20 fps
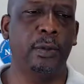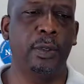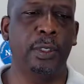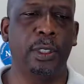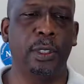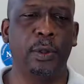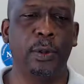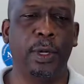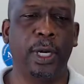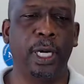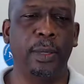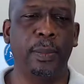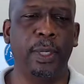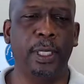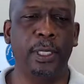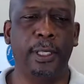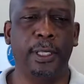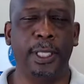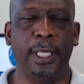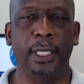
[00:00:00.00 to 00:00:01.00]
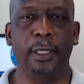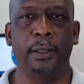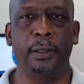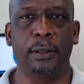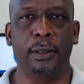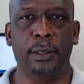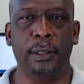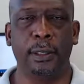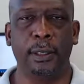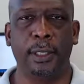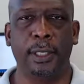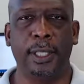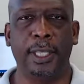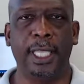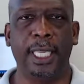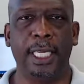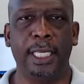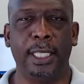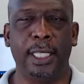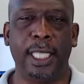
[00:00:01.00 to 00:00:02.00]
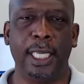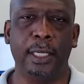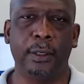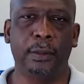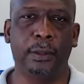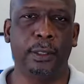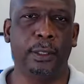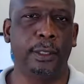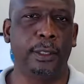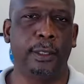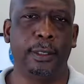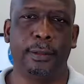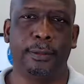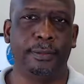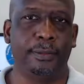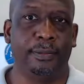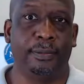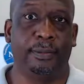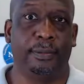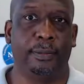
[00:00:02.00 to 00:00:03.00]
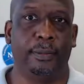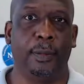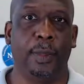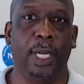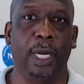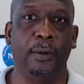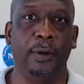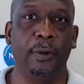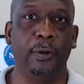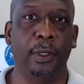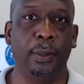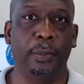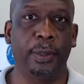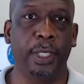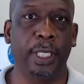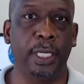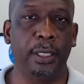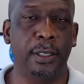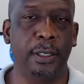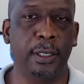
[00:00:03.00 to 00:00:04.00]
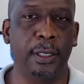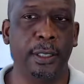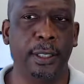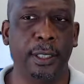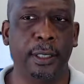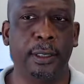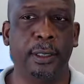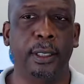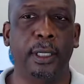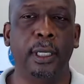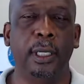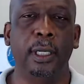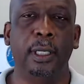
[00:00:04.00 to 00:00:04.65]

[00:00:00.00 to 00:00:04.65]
was acquired by Thales, however you want to pronounce it there.